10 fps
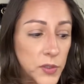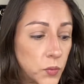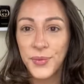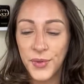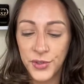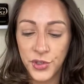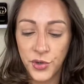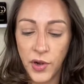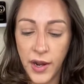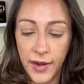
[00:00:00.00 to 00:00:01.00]
We'll
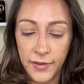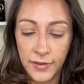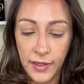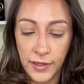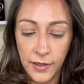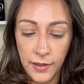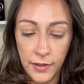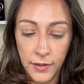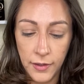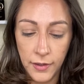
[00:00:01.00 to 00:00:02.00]
try the
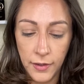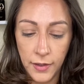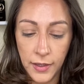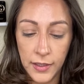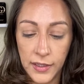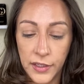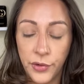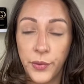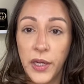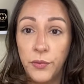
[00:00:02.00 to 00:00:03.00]

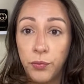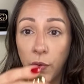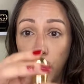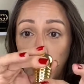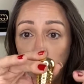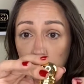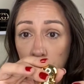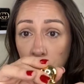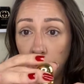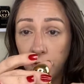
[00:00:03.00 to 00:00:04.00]
Glittery Rose
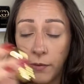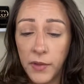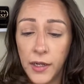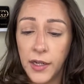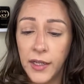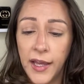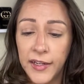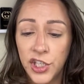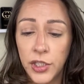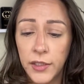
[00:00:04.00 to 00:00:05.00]
from the
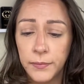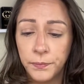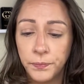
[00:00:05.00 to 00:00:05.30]
collection